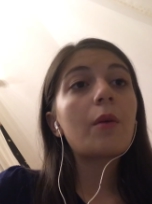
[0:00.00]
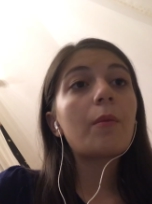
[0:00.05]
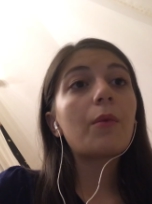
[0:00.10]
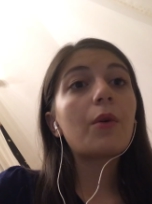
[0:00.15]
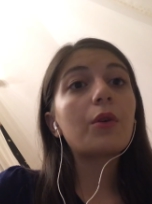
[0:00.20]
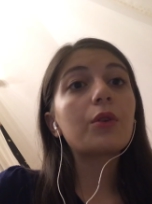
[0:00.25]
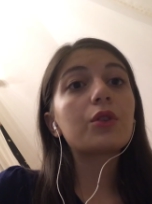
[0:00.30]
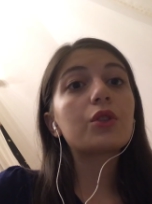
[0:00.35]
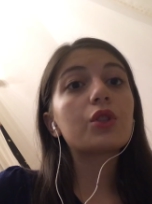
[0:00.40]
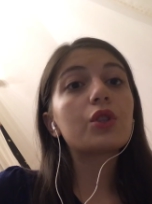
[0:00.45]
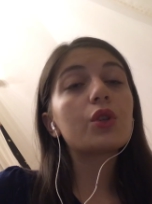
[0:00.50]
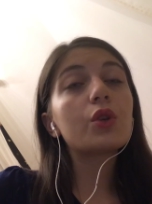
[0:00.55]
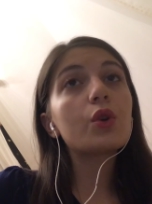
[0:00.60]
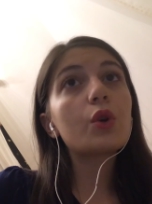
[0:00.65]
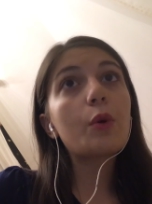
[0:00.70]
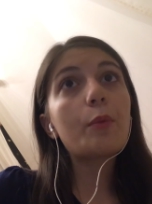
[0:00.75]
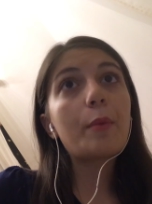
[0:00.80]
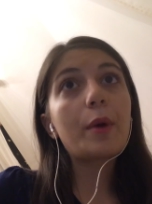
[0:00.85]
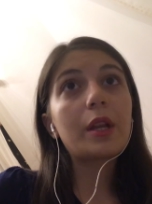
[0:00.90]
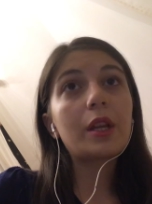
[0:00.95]
but
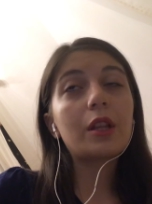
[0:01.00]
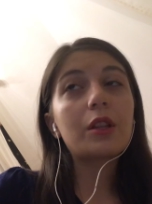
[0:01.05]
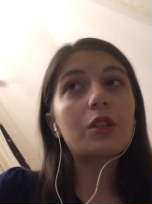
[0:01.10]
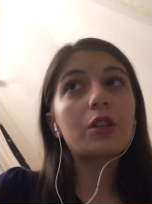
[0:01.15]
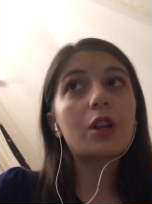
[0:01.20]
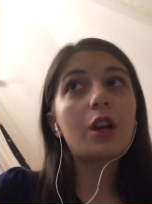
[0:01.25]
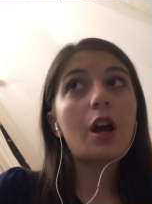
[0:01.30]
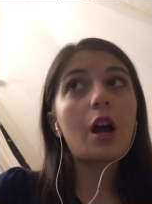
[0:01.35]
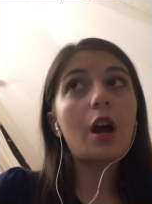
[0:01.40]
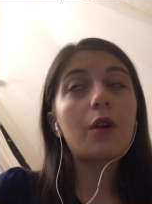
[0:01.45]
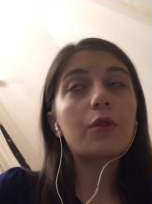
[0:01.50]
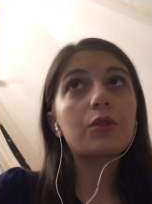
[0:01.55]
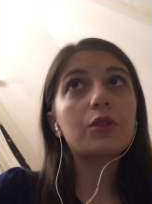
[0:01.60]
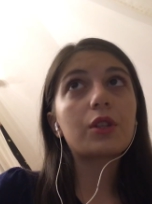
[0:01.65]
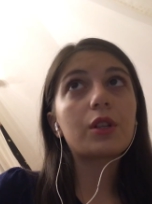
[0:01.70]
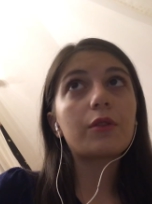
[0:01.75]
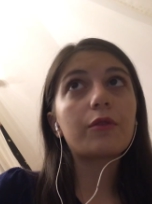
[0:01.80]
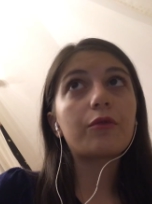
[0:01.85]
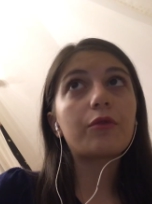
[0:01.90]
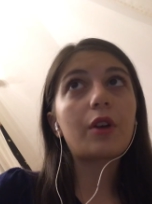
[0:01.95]
too many to count
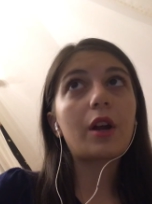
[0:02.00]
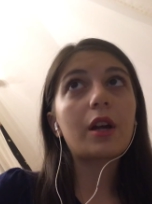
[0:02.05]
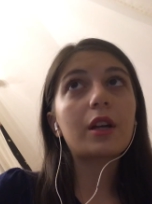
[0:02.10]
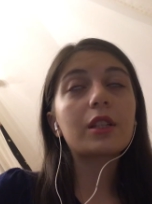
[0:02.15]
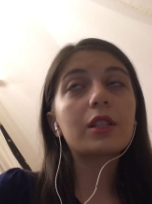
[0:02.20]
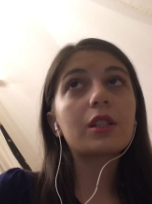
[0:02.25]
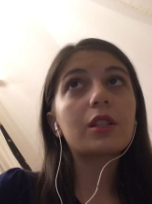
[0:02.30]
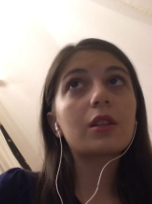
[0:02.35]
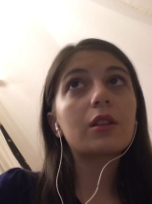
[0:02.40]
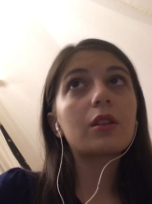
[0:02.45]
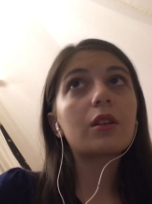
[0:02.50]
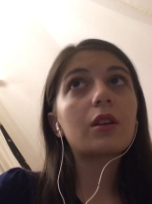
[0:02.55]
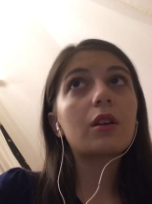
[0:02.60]
in fact,